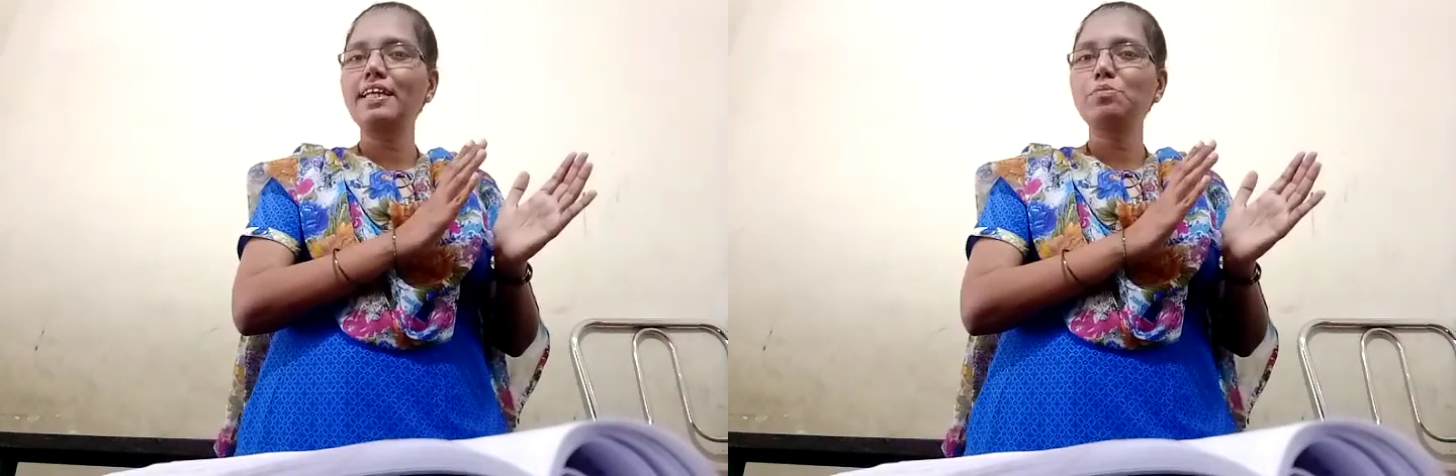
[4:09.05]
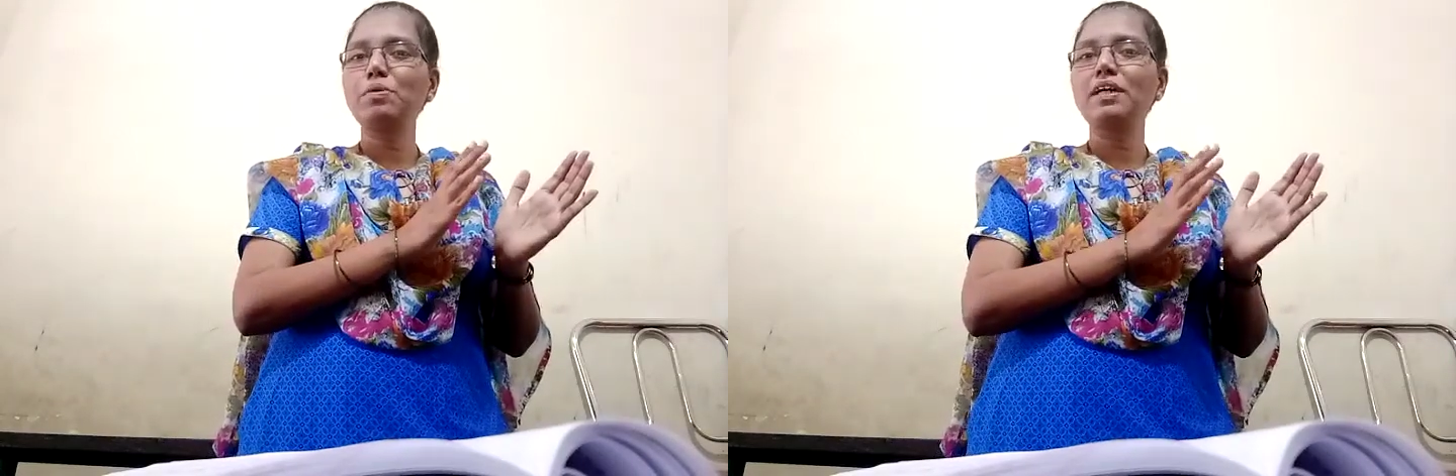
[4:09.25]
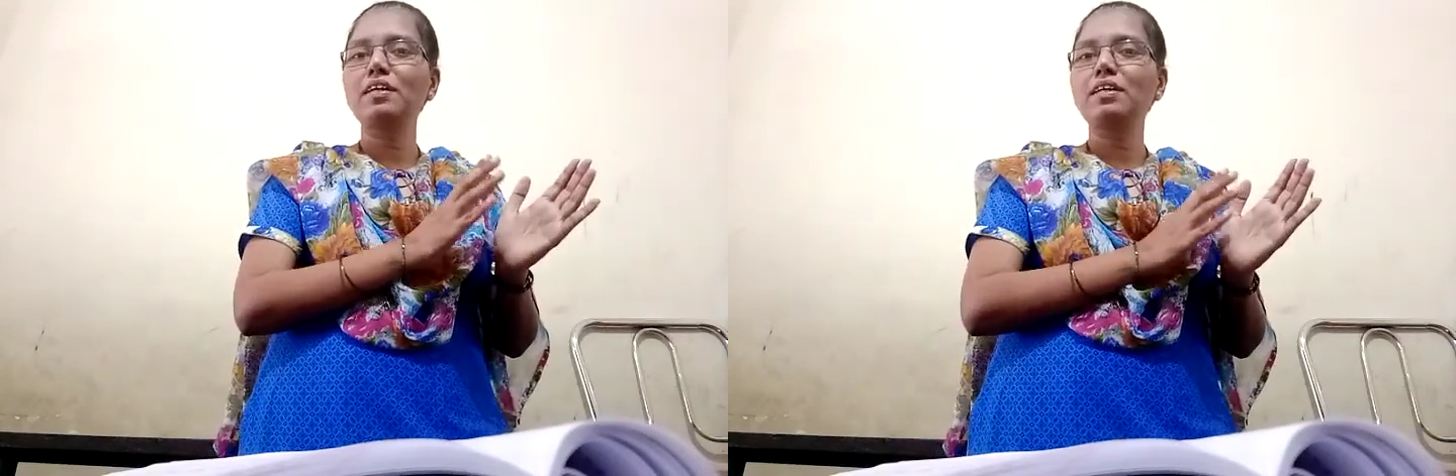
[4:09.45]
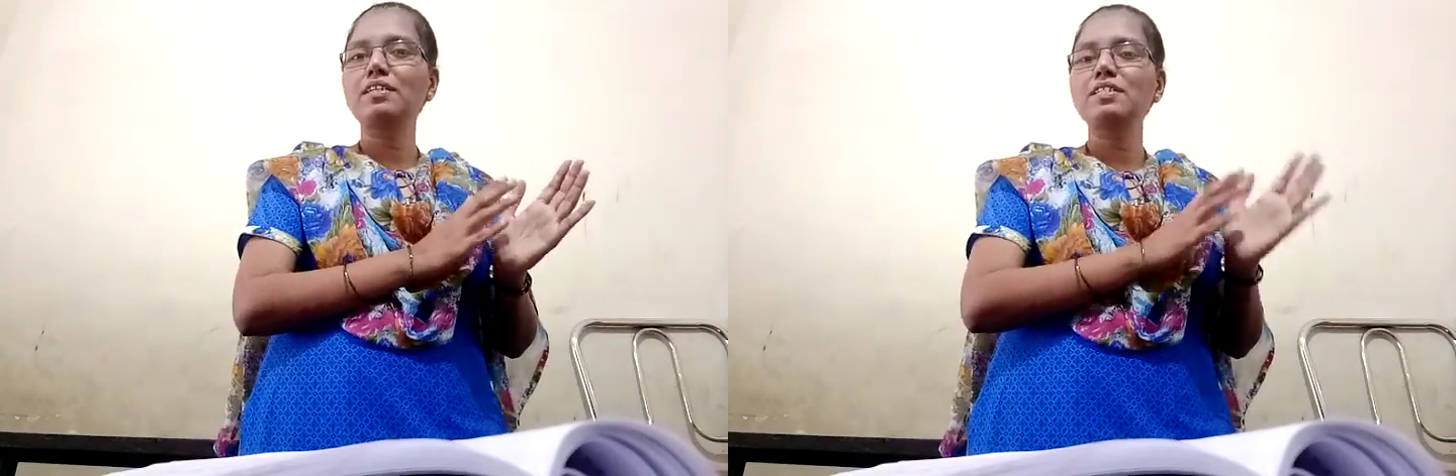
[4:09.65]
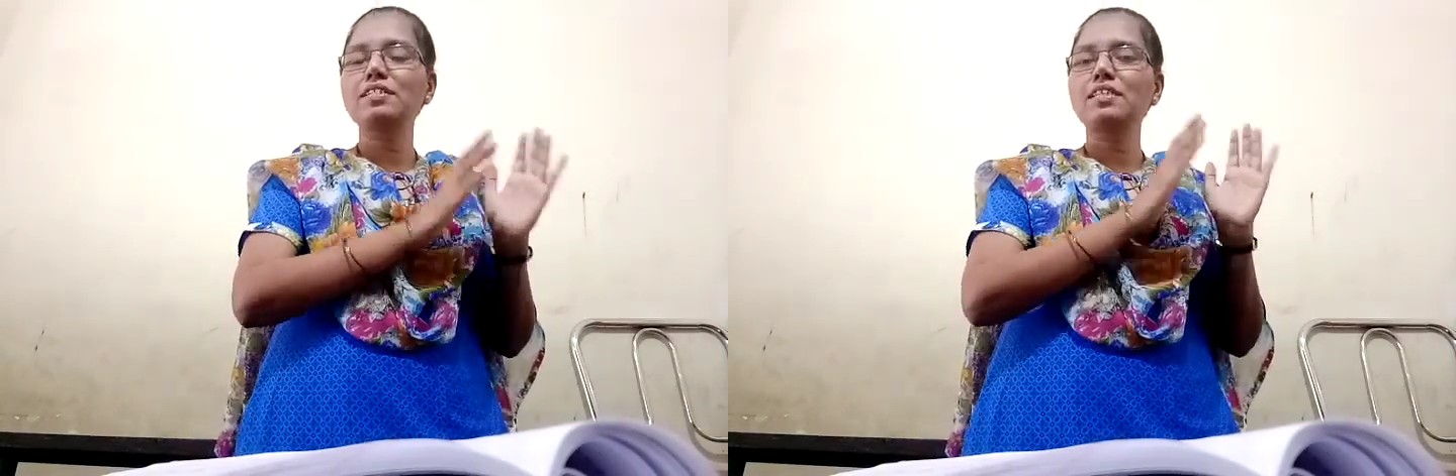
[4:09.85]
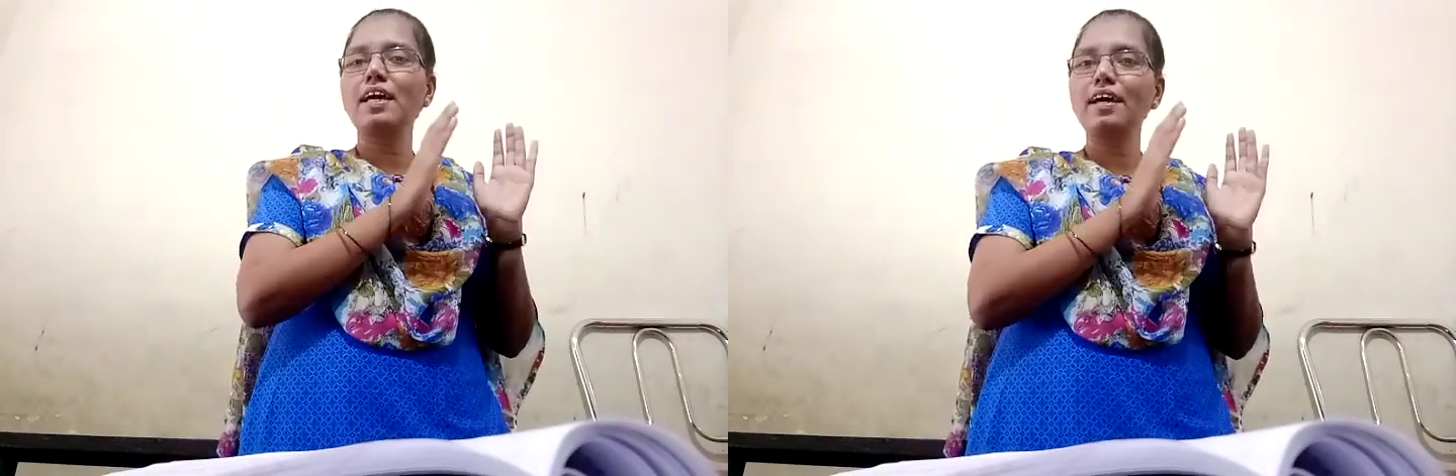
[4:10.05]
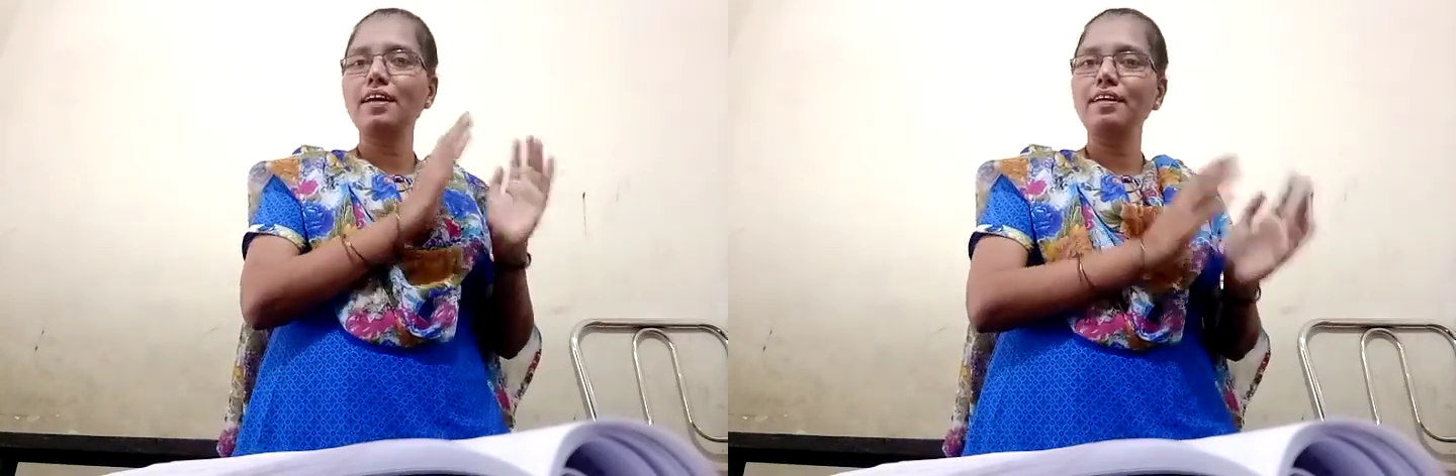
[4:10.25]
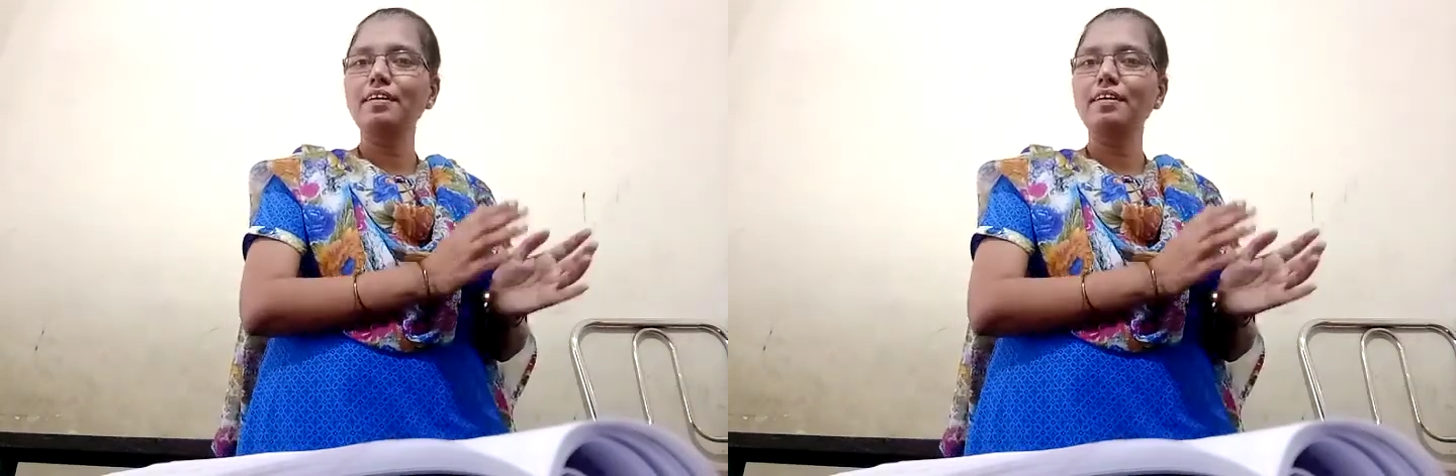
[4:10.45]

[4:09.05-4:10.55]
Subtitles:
experience, their